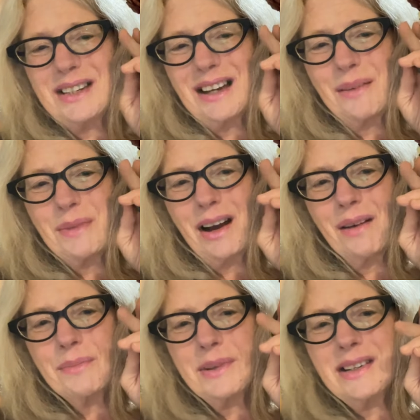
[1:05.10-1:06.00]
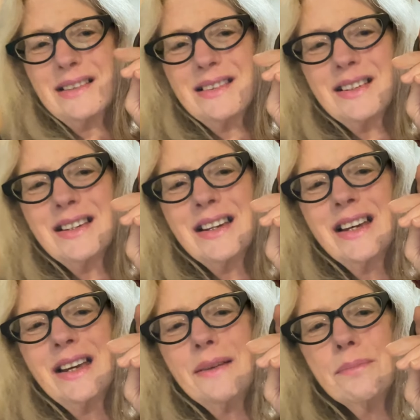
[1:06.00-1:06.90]
come up, but it's
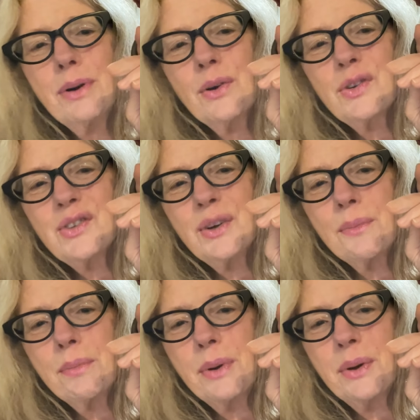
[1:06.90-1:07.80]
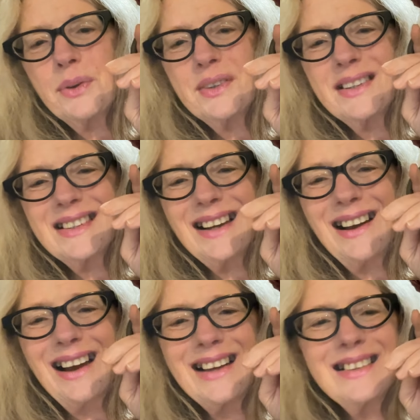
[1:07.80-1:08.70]
embossed on both
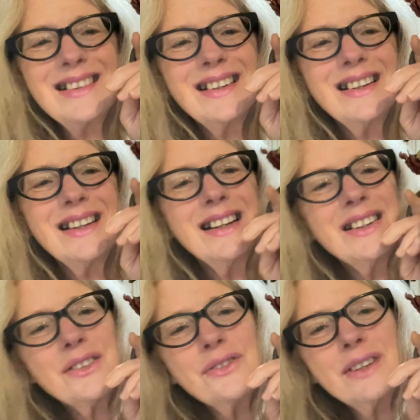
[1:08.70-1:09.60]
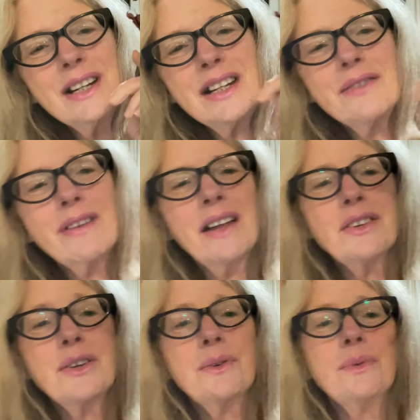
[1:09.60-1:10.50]
sides and it's really
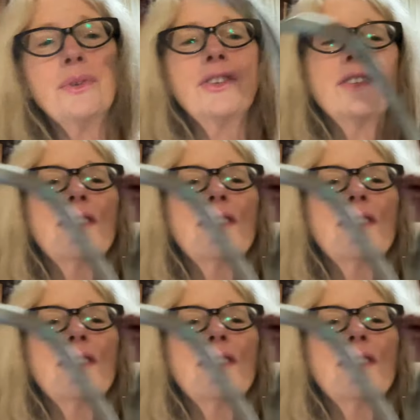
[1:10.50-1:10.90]
rather gorgeous.